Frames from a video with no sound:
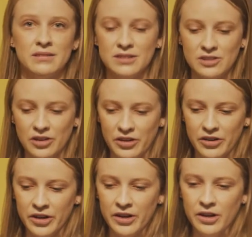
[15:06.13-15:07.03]
So,
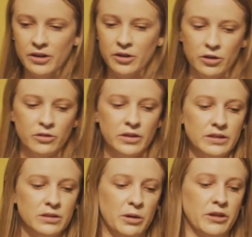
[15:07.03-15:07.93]
this
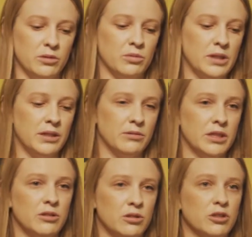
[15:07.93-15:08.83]
is where it's really,
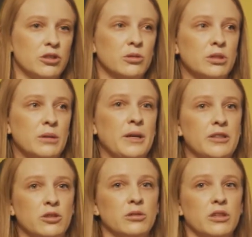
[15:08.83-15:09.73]
really crucial to make
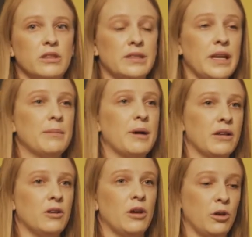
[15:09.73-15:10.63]
sure that the team
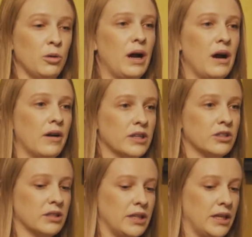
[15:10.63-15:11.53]
who are
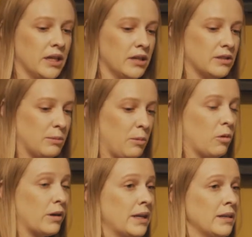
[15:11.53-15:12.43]
actually
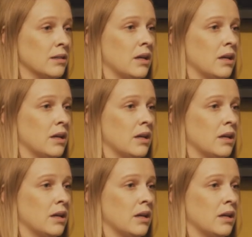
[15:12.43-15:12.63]
supporting